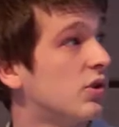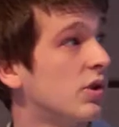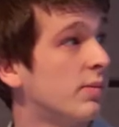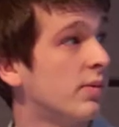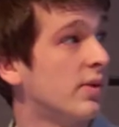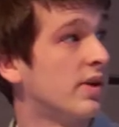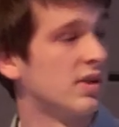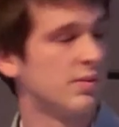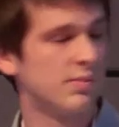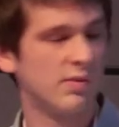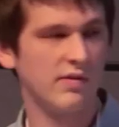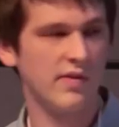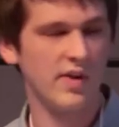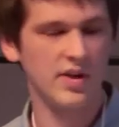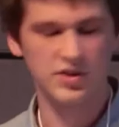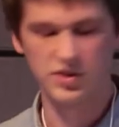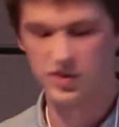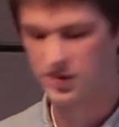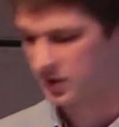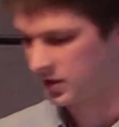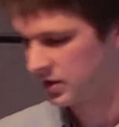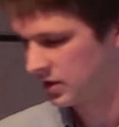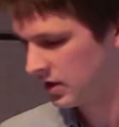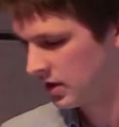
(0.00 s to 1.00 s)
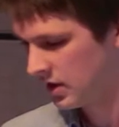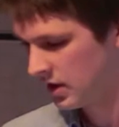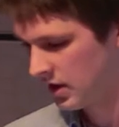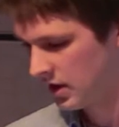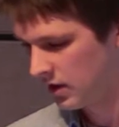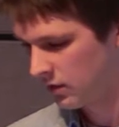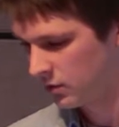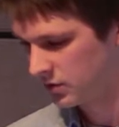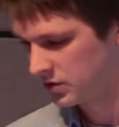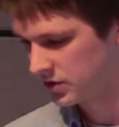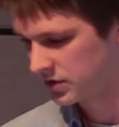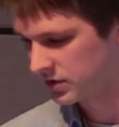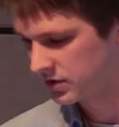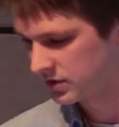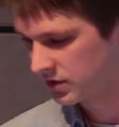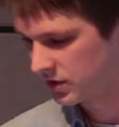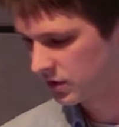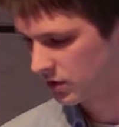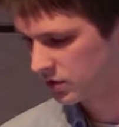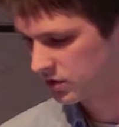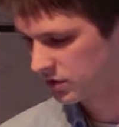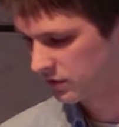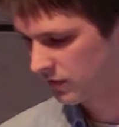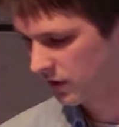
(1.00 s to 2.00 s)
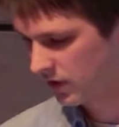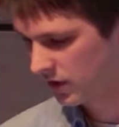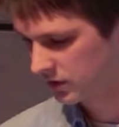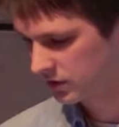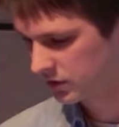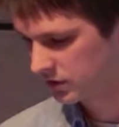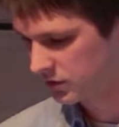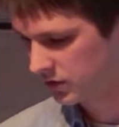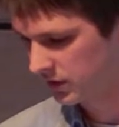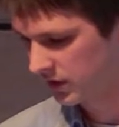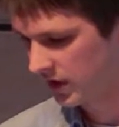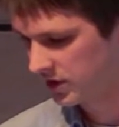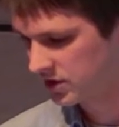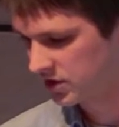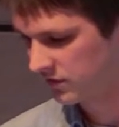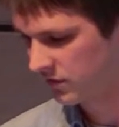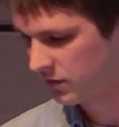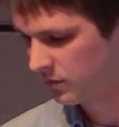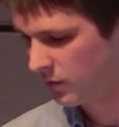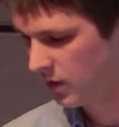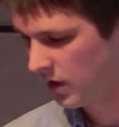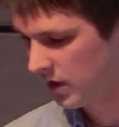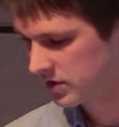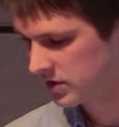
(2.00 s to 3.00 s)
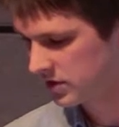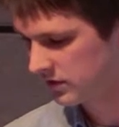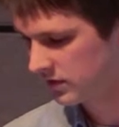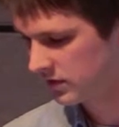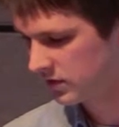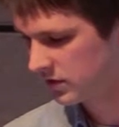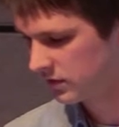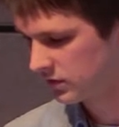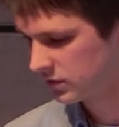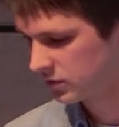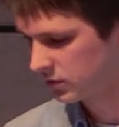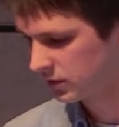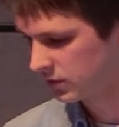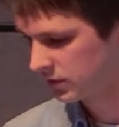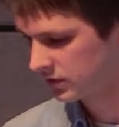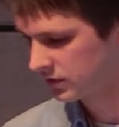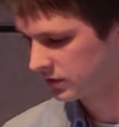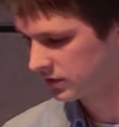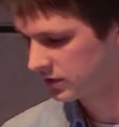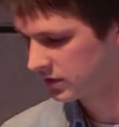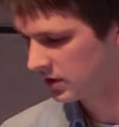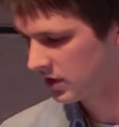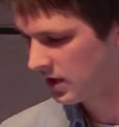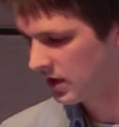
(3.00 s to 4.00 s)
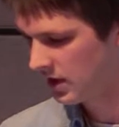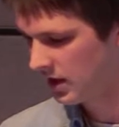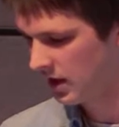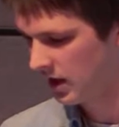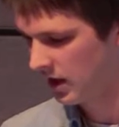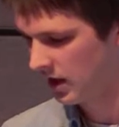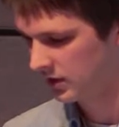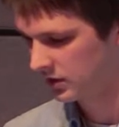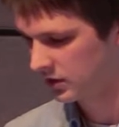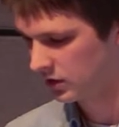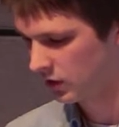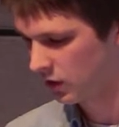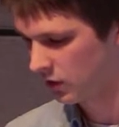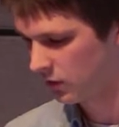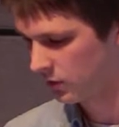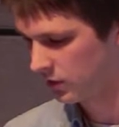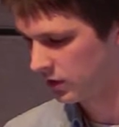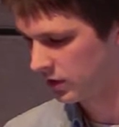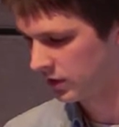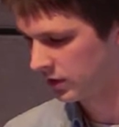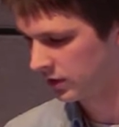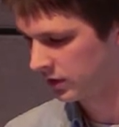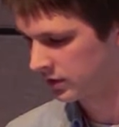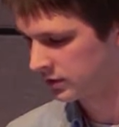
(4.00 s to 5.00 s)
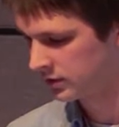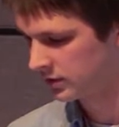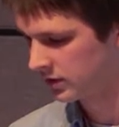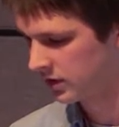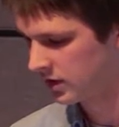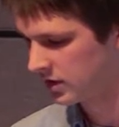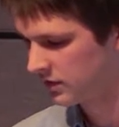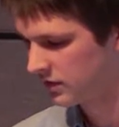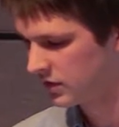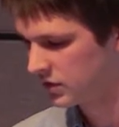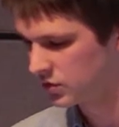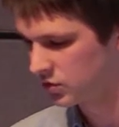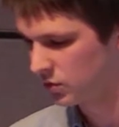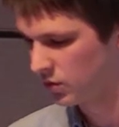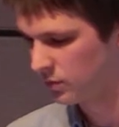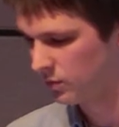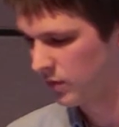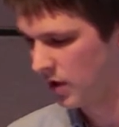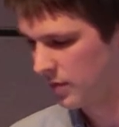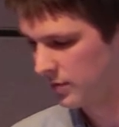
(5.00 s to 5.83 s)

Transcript: treatment is prevention, which is the use of HAART to treat HIV positive individuals uh, to lower individual and